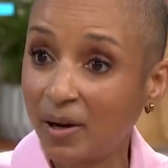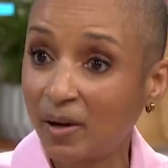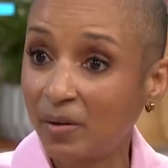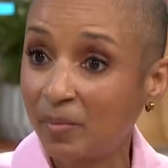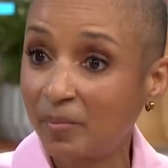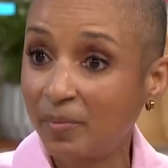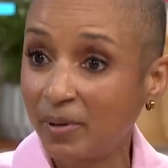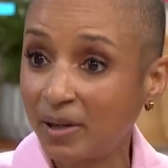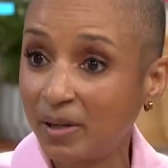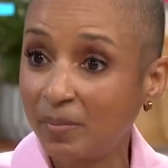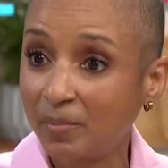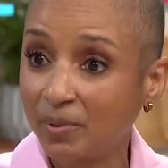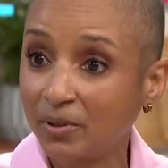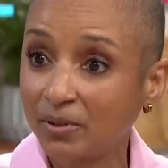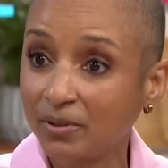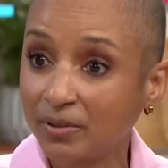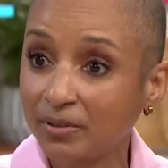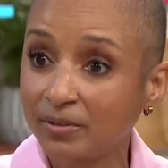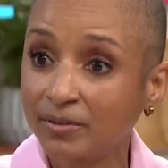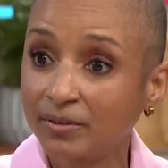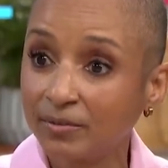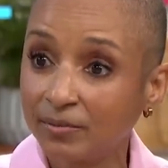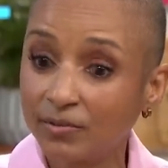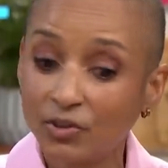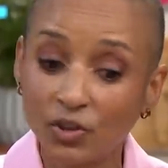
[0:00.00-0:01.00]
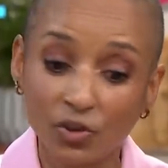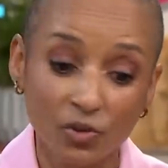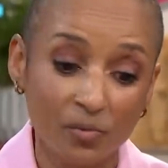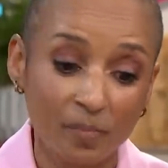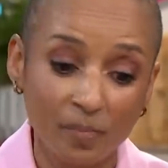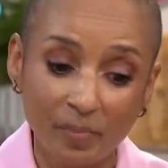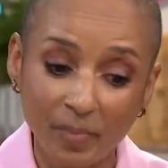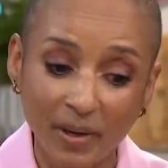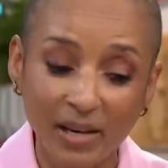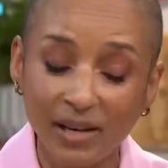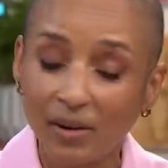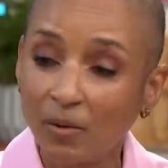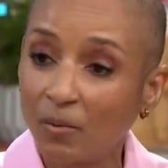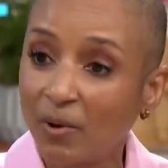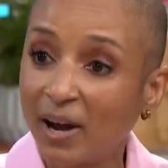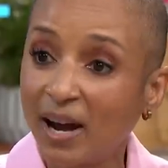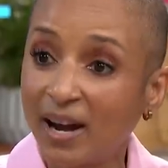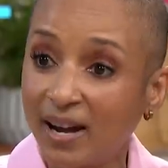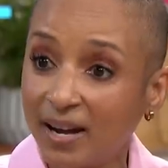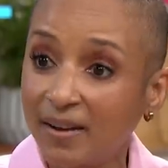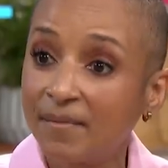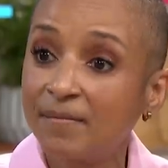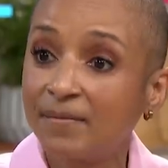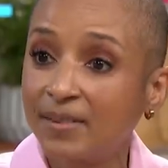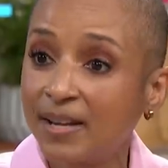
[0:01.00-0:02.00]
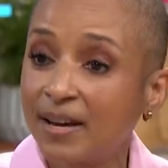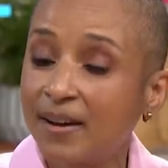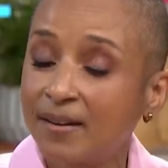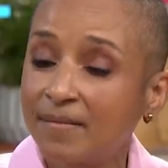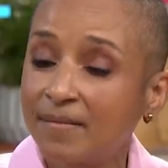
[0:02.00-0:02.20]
about people just being aware. Yeah.